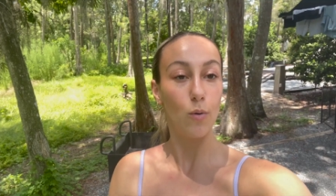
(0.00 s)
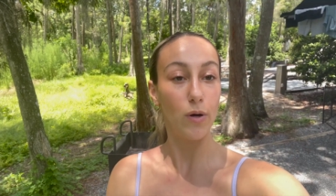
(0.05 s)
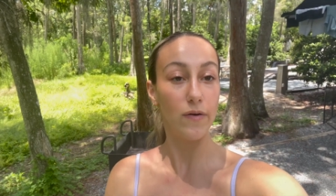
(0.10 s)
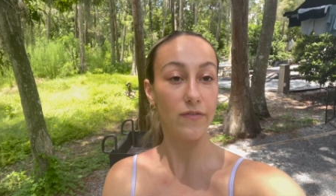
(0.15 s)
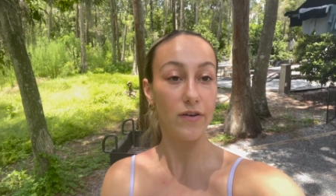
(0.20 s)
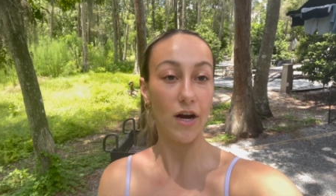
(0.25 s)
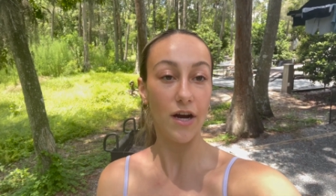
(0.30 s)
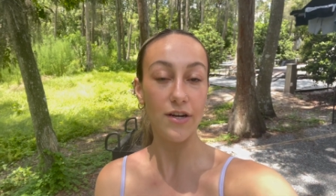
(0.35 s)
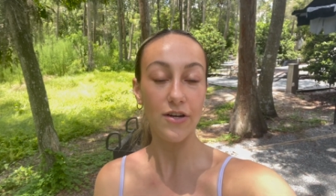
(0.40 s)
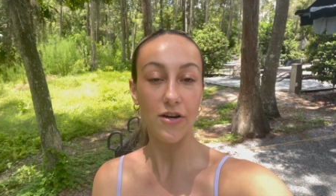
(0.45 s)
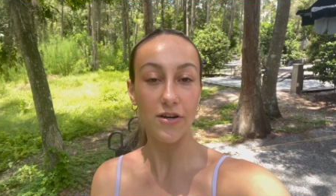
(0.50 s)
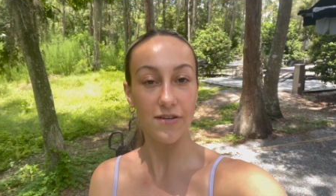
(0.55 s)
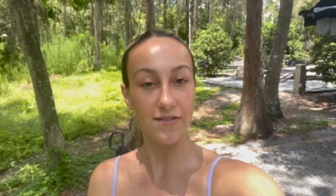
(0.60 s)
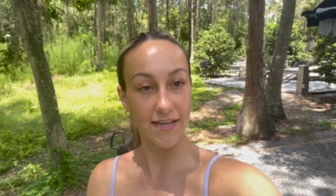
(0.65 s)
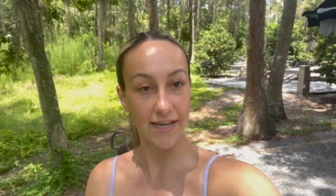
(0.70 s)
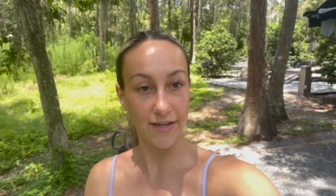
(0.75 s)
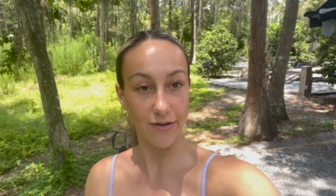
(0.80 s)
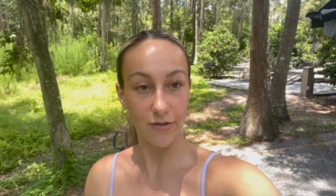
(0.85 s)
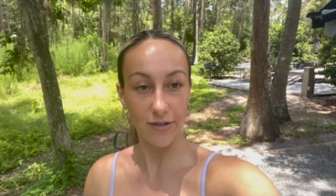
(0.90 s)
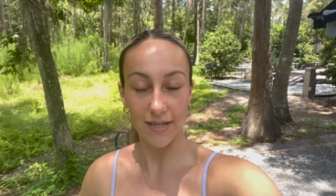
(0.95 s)
We've gotten all
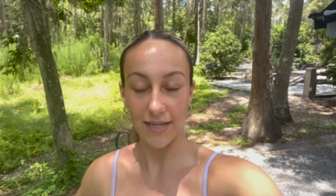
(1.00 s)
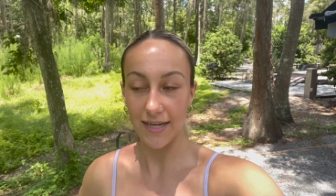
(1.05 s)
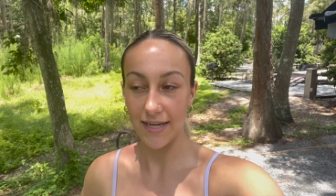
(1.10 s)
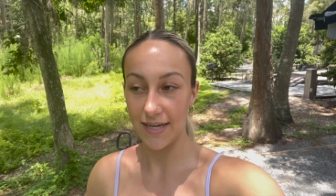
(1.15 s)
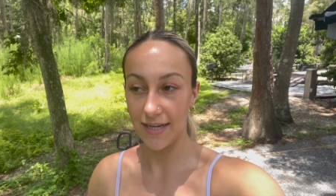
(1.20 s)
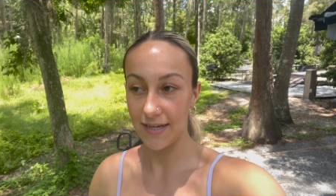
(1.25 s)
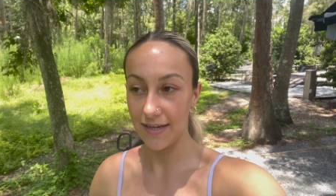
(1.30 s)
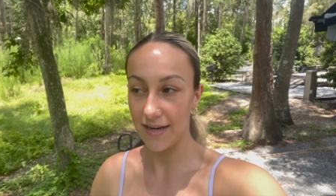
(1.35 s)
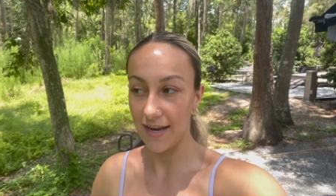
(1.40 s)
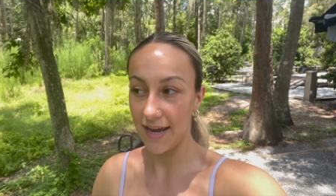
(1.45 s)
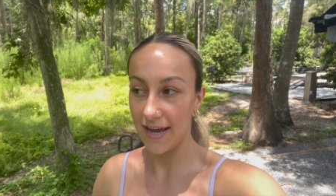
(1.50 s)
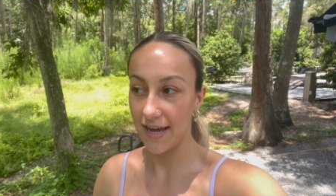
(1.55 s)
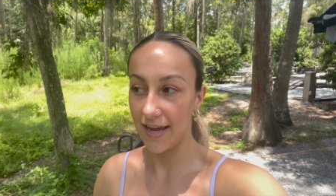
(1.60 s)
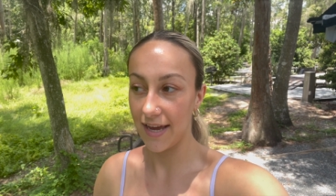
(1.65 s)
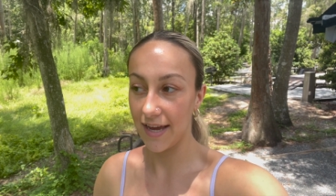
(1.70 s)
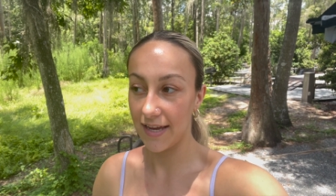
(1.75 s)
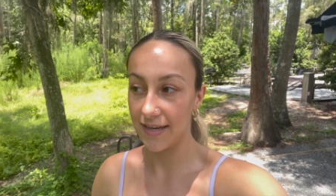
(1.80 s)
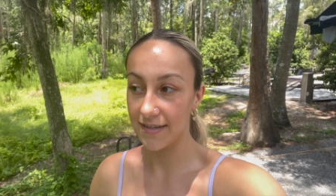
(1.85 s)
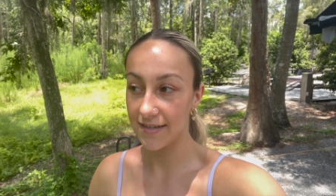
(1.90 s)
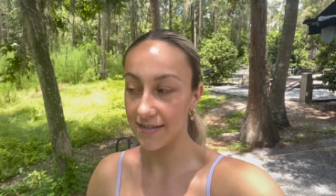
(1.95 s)
settled in
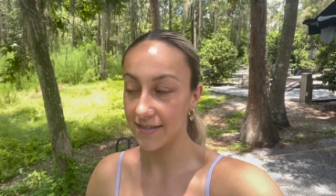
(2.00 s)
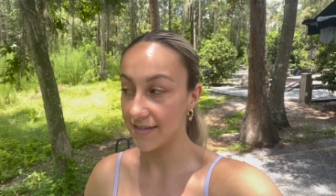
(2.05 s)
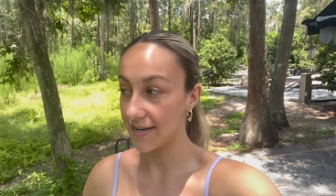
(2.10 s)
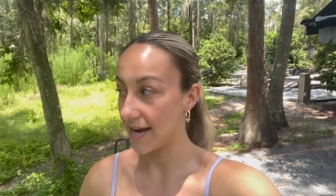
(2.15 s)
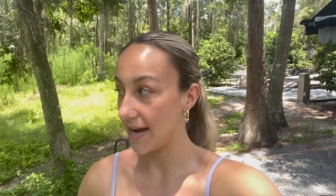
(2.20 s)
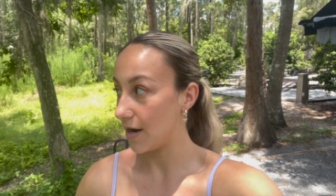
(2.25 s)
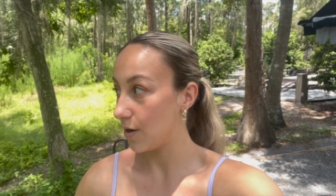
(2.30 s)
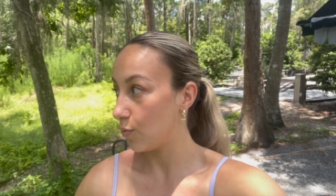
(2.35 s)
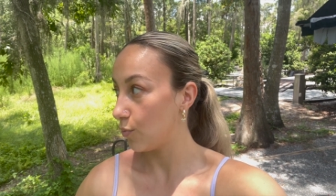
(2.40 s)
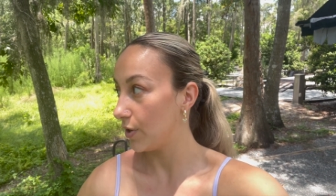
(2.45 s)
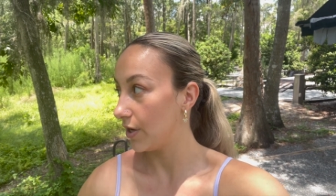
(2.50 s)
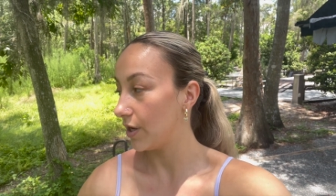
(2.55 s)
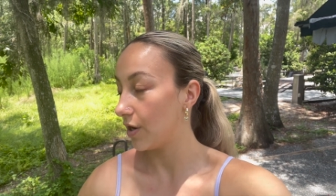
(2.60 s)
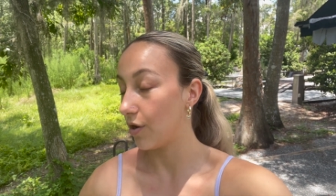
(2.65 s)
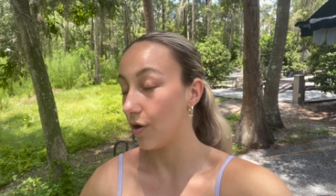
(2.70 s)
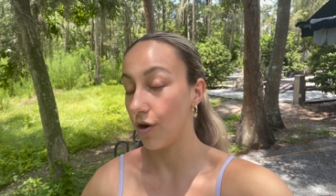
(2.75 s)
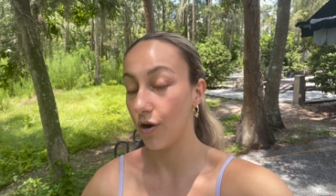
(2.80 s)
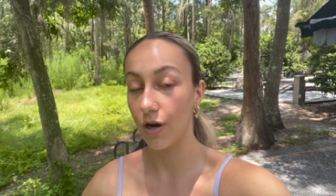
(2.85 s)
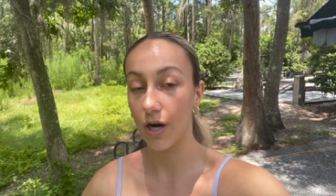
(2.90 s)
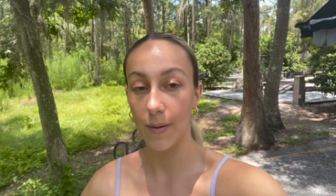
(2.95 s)
and now we
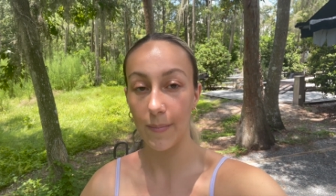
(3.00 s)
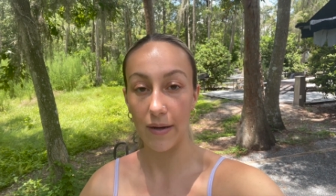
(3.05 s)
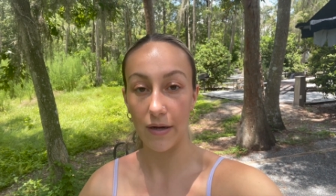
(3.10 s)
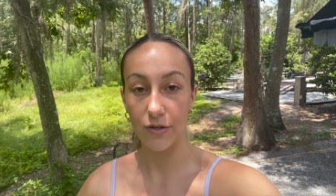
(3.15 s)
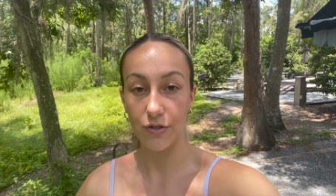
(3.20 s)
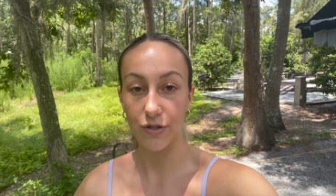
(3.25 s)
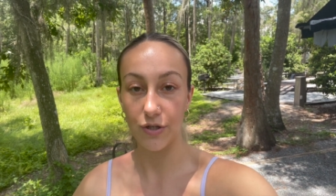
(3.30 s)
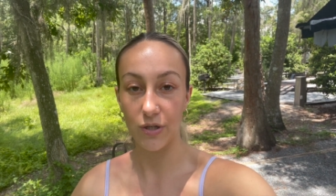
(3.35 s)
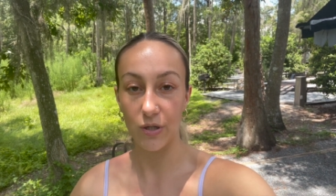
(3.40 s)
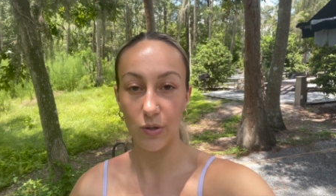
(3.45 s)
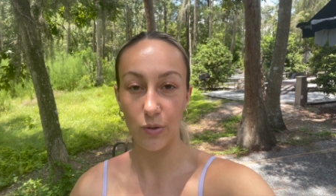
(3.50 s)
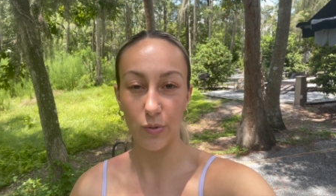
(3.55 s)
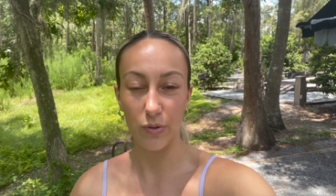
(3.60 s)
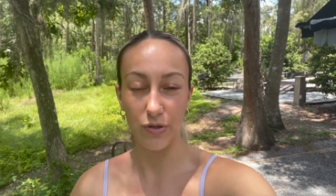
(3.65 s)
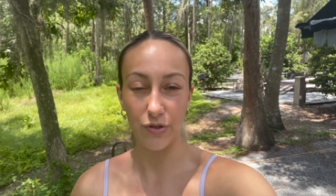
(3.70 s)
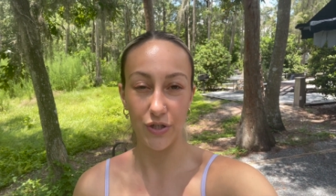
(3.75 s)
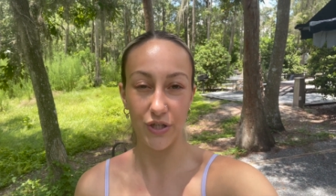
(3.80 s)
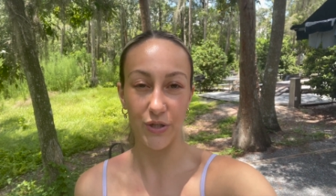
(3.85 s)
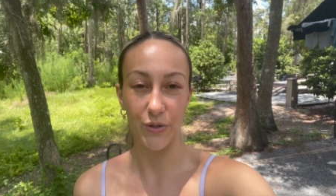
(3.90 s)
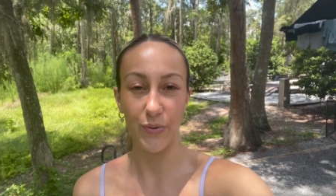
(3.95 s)
are about to
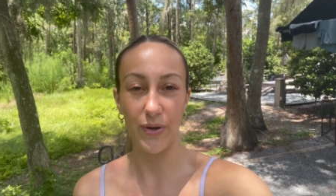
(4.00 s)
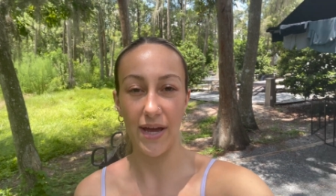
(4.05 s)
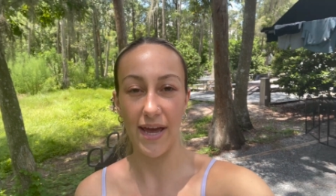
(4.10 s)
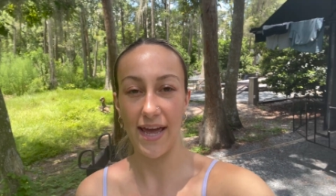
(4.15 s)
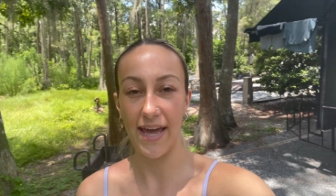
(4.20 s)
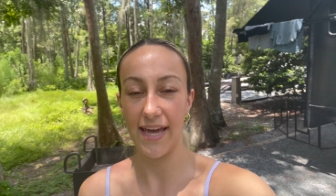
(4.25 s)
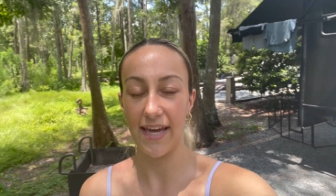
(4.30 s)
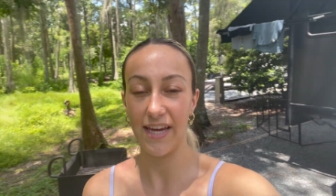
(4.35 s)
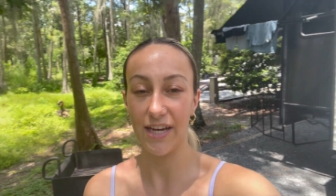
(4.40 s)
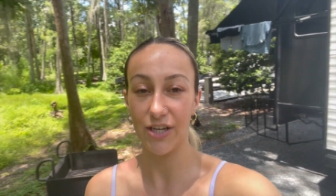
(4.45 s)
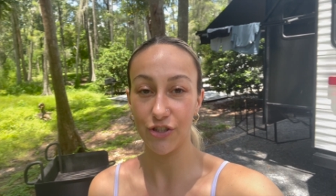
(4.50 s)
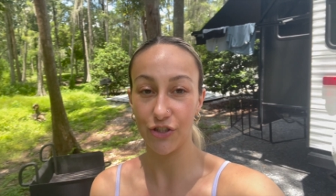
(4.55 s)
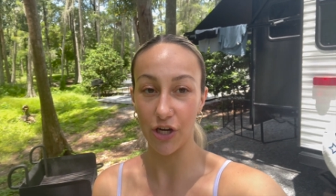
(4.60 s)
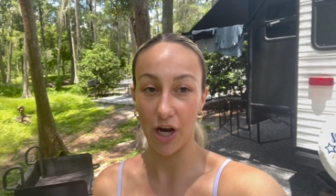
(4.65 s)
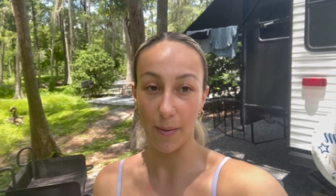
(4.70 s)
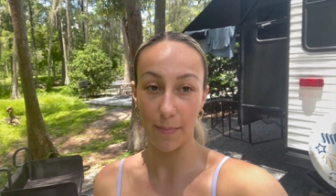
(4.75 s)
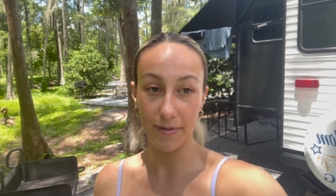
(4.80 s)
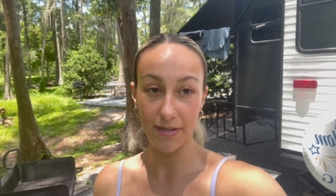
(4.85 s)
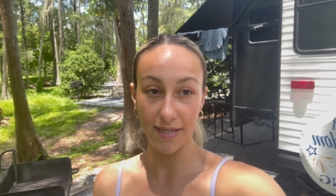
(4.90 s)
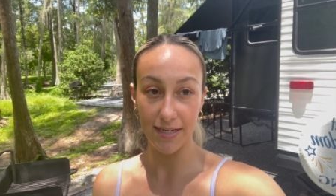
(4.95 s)
do a
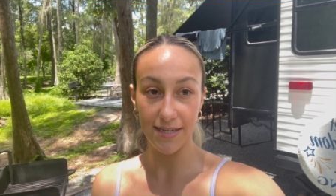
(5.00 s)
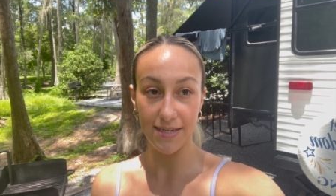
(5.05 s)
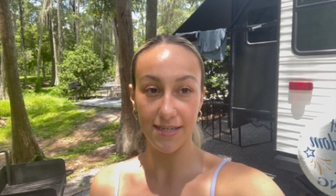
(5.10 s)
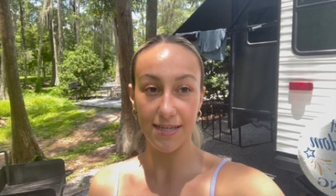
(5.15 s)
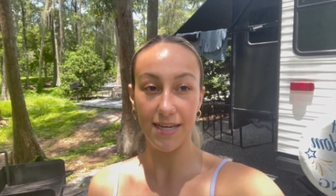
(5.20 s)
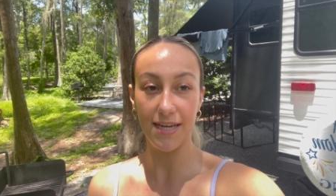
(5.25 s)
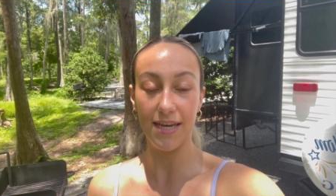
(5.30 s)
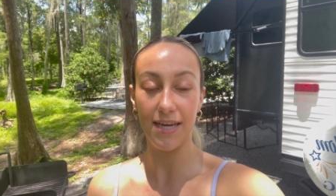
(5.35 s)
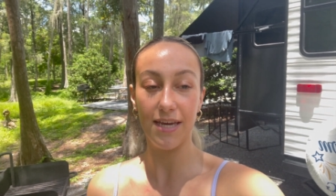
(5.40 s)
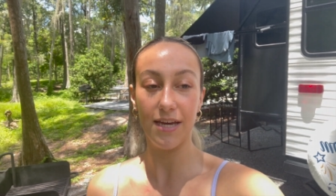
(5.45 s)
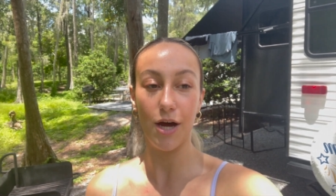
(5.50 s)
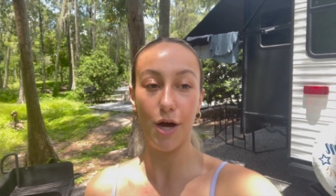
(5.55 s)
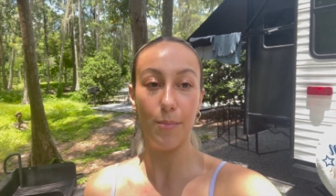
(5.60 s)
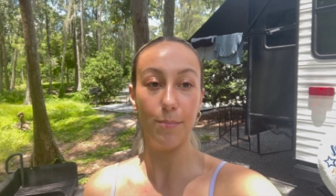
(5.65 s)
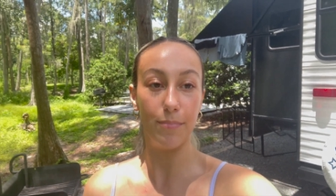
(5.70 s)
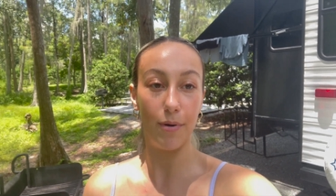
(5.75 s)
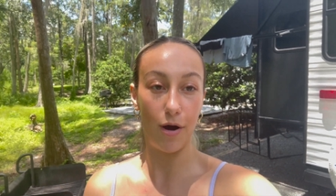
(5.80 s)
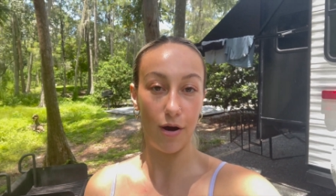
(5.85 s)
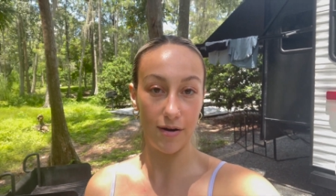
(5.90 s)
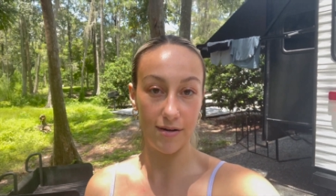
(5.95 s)
Shop Disney
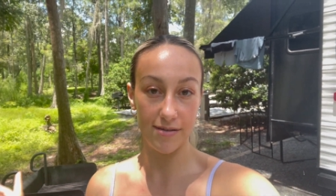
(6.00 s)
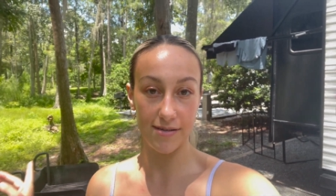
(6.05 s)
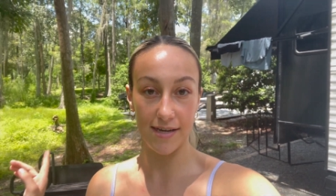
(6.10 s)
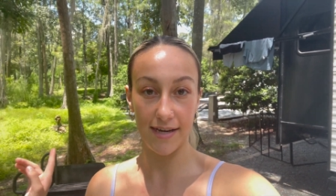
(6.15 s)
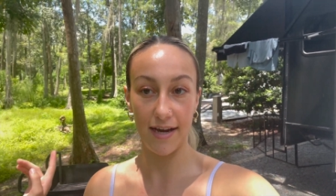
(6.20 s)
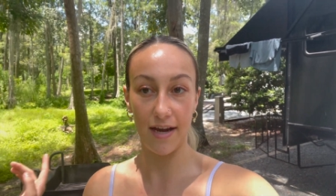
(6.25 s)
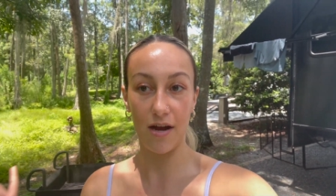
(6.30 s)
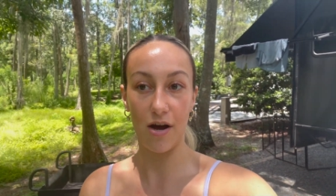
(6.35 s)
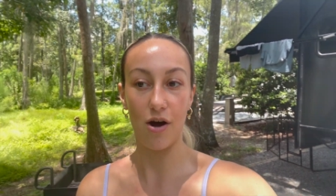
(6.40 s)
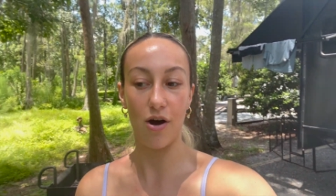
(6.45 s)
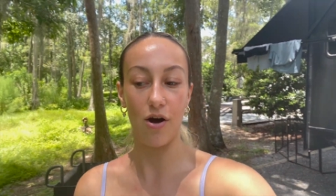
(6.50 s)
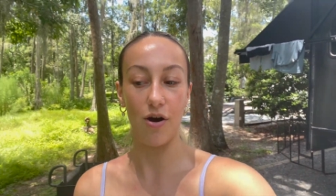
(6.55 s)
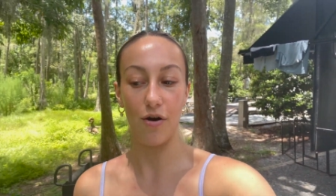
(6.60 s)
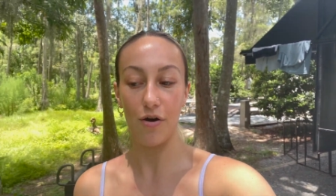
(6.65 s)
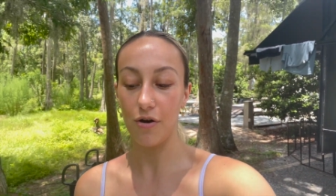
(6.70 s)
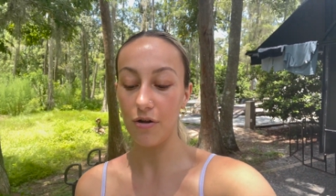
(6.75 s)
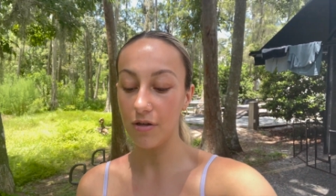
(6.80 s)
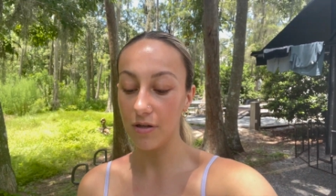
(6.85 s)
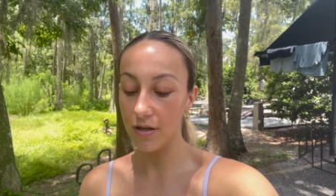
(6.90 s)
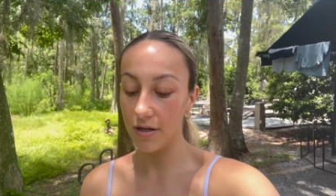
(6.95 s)
unboxing
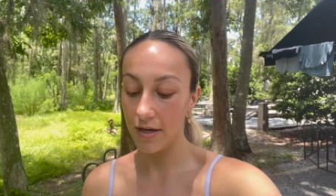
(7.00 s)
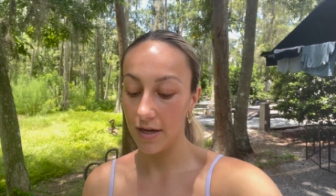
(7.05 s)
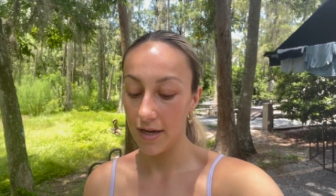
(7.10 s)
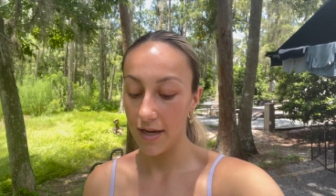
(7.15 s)
haul.